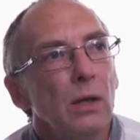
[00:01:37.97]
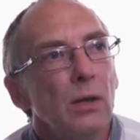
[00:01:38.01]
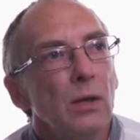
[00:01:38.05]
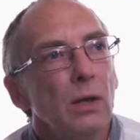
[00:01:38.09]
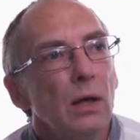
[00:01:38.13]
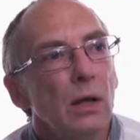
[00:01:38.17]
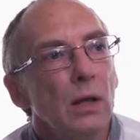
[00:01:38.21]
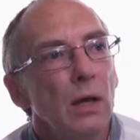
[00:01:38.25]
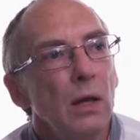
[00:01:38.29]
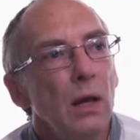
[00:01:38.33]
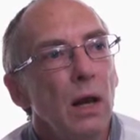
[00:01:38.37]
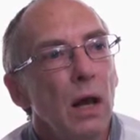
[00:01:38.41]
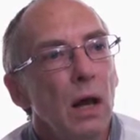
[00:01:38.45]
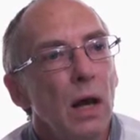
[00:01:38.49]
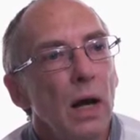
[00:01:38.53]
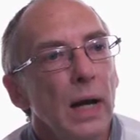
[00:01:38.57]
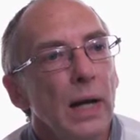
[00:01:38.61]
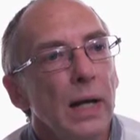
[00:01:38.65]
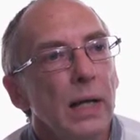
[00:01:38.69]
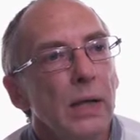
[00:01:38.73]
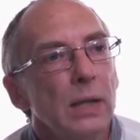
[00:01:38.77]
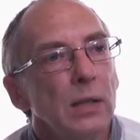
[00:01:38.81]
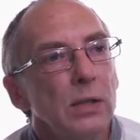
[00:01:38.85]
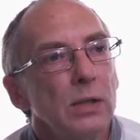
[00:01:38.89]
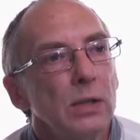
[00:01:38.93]
the
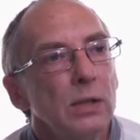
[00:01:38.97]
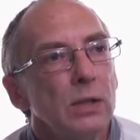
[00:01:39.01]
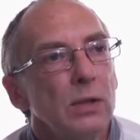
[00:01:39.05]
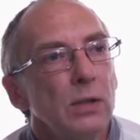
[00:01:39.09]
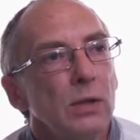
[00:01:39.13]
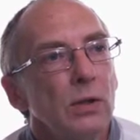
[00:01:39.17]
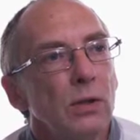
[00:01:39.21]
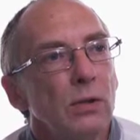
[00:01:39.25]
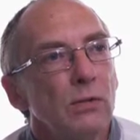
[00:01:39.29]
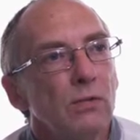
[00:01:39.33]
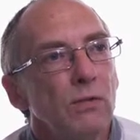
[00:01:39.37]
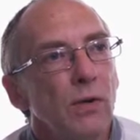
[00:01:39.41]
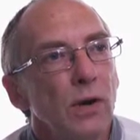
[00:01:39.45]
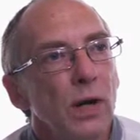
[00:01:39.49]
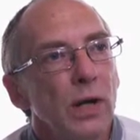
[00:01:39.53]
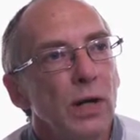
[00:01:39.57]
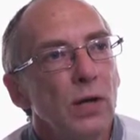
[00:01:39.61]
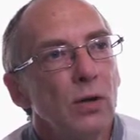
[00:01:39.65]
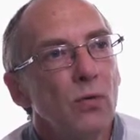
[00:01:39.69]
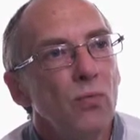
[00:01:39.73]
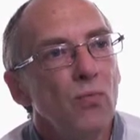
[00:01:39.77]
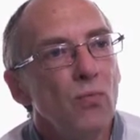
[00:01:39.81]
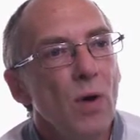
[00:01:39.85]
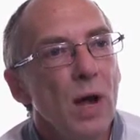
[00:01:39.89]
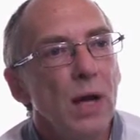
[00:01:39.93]
lines, the very
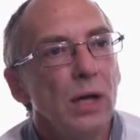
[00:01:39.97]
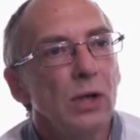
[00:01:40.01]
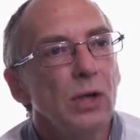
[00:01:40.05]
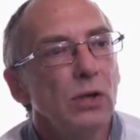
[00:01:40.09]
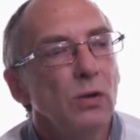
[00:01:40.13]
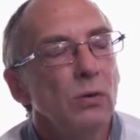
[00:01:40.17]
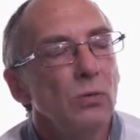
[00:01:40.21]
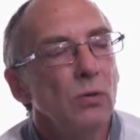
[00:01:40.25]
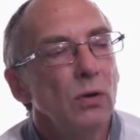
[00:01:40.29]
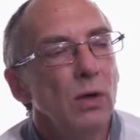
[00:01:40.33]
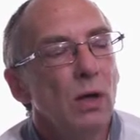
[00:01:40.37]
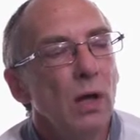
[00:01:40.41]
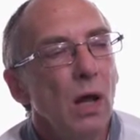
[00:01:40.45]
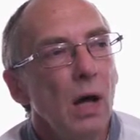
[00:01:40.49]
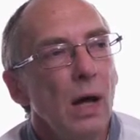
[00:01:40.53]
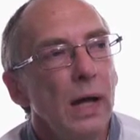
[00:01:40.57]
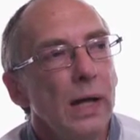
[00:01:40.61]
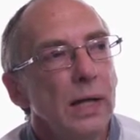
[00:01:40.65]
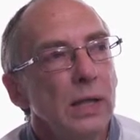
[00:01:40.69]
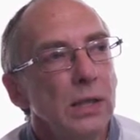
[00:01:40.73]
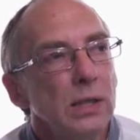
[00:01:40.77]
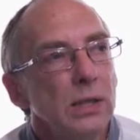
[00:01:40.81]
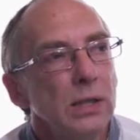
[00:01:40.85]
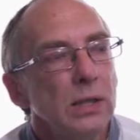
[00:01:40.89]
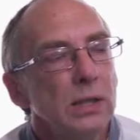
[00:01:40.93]
directional
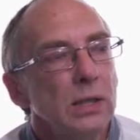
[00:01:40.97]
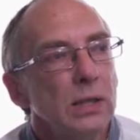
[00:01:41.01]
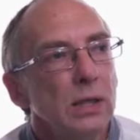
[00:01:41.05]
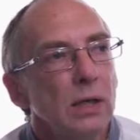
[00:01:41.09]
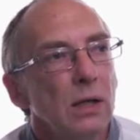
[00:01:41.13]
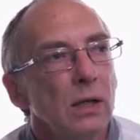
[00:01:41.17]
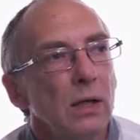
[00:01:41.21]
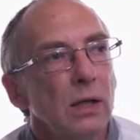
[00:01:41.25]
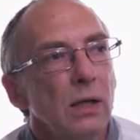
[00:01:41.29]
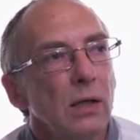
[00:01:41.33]
lines